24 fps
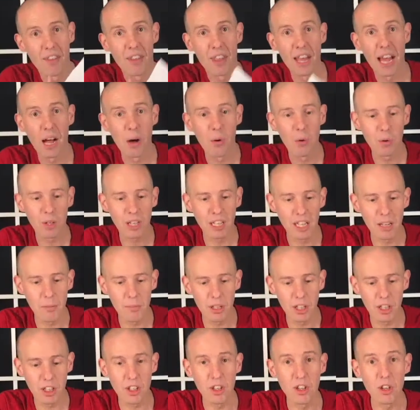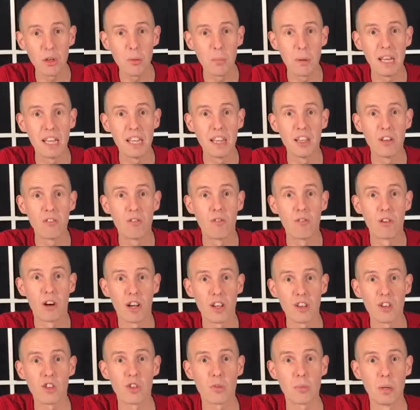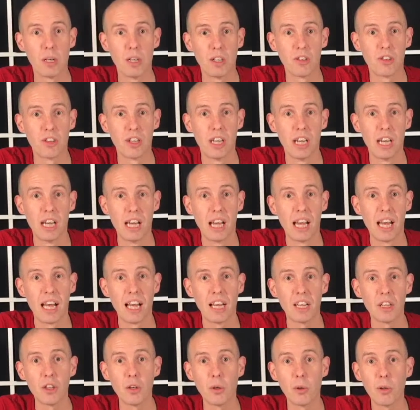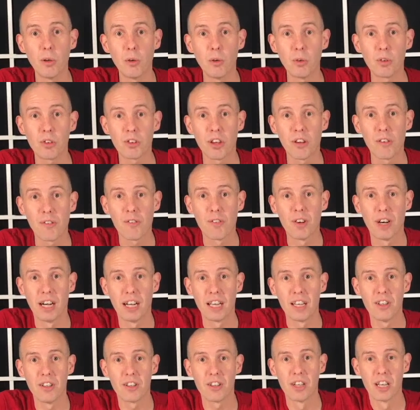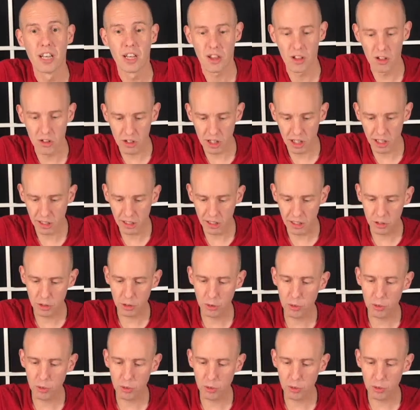That will keep the cube in the right spot. You'll also find there's a little